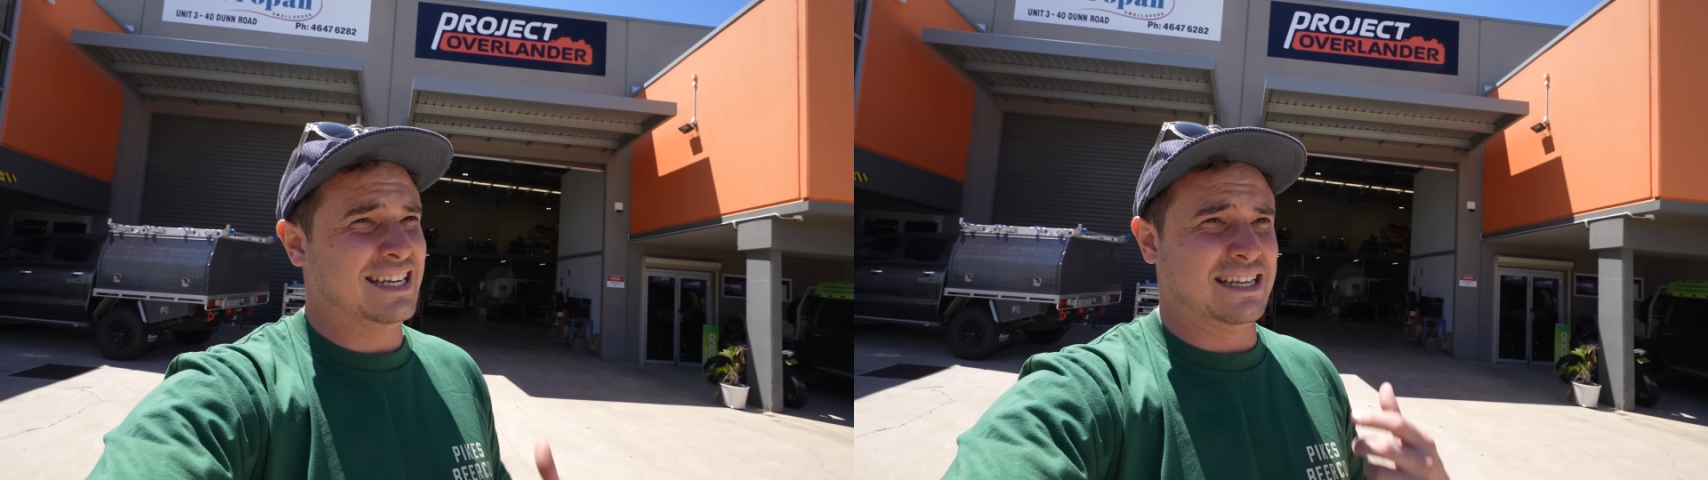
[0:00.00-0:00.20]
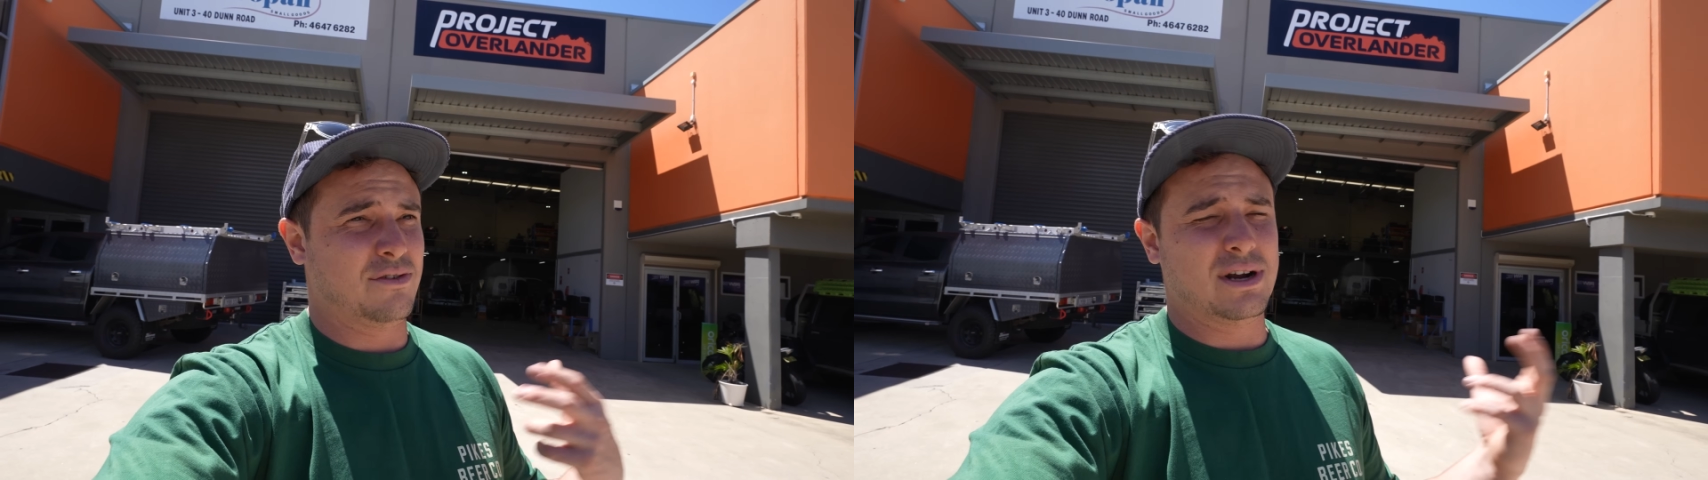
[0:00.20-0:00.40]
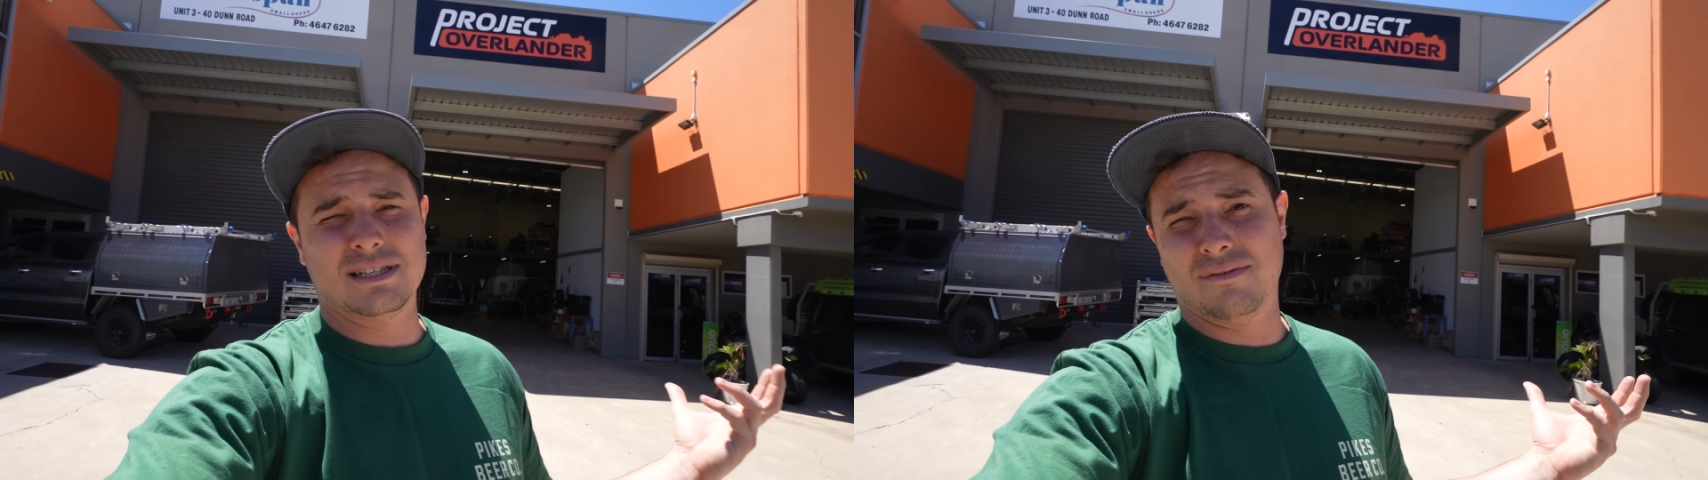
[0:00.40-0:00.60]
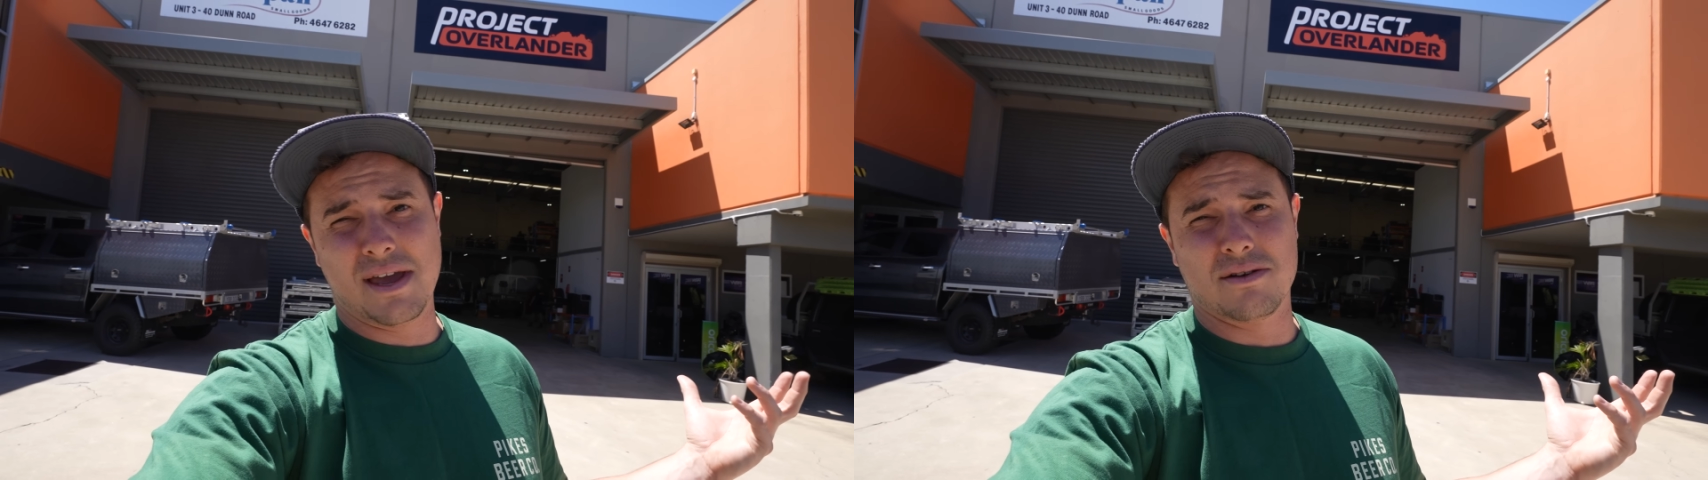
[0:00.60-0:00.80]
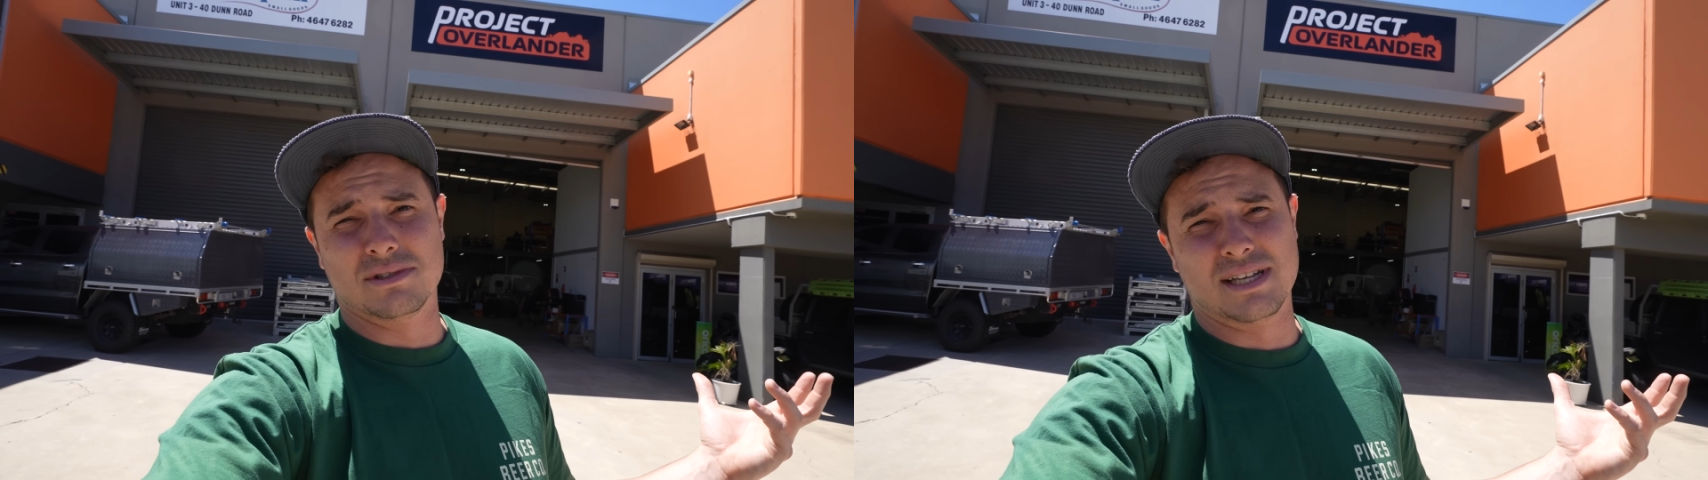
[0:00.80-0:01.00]
increasing
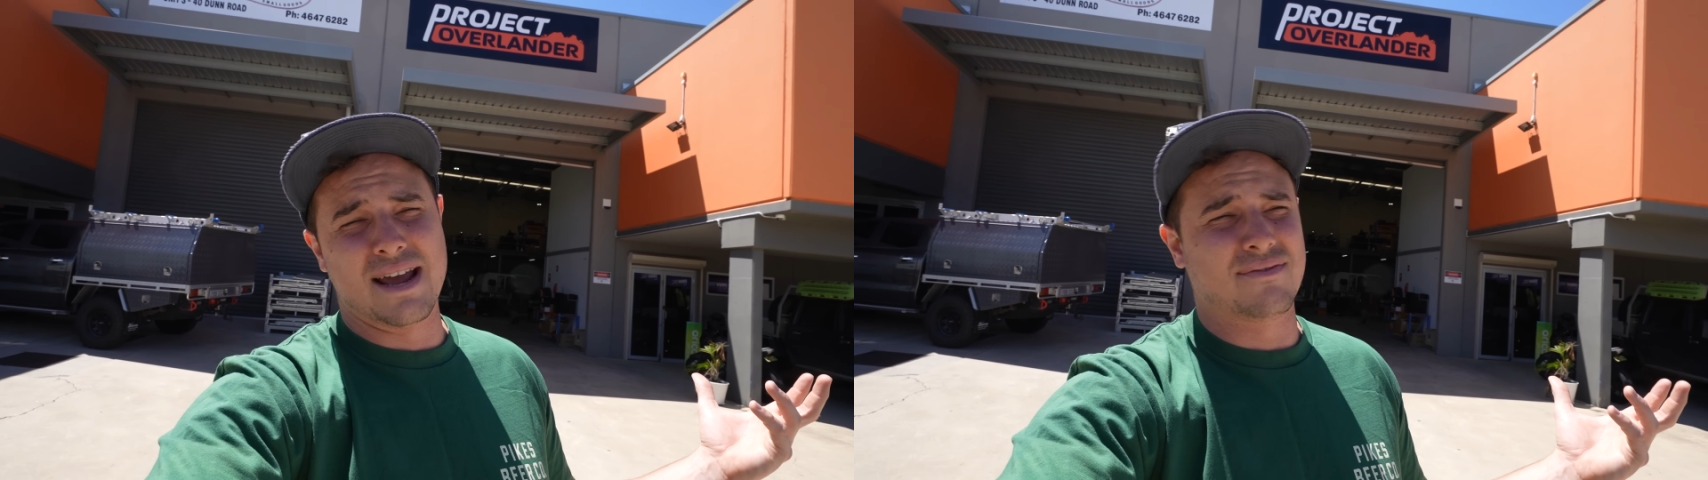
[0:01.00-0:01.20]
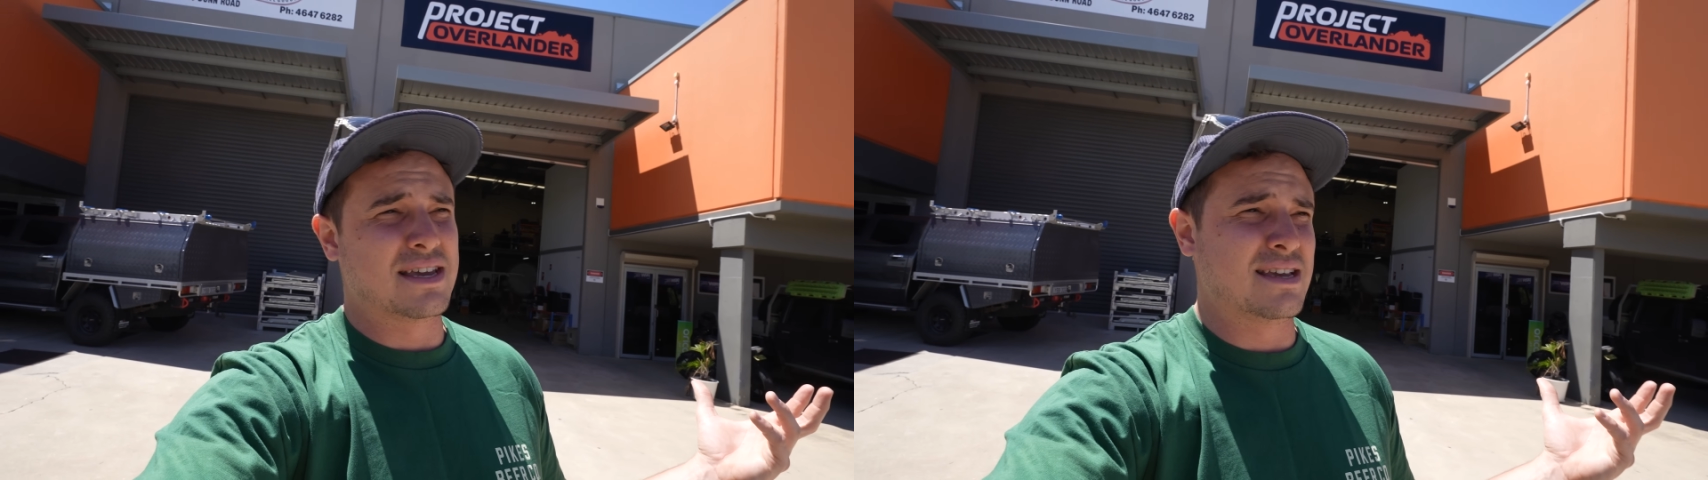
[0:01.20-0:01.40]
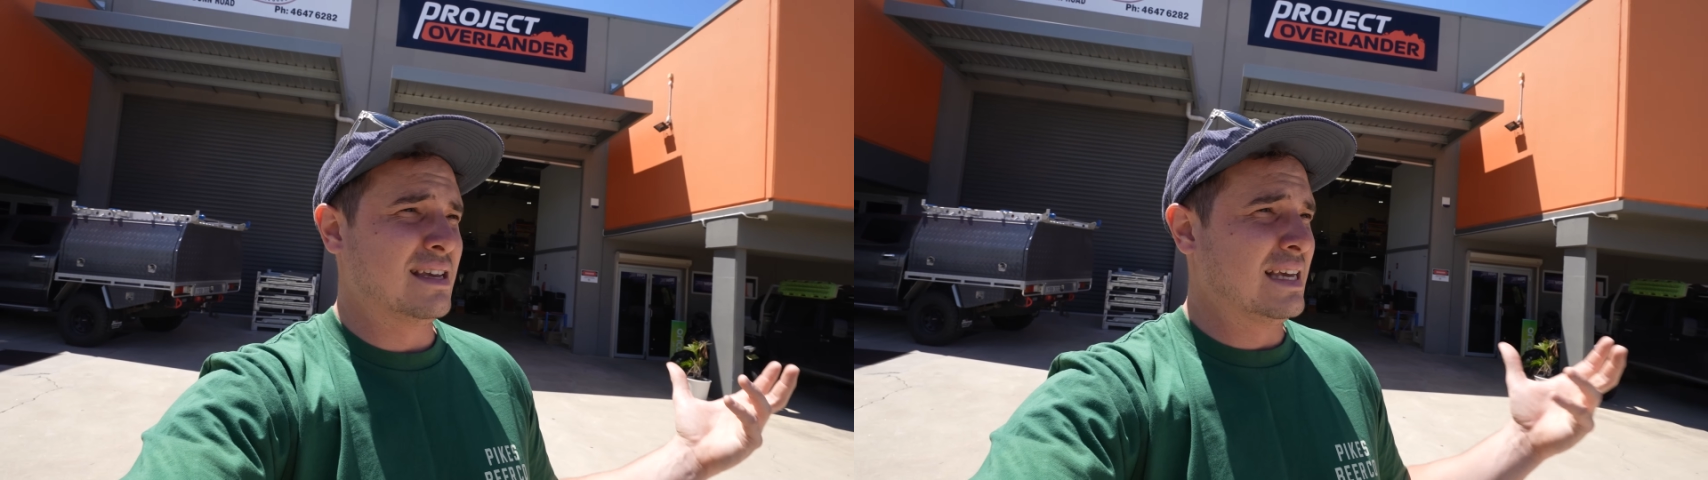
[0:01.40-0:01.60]
vehicle safety,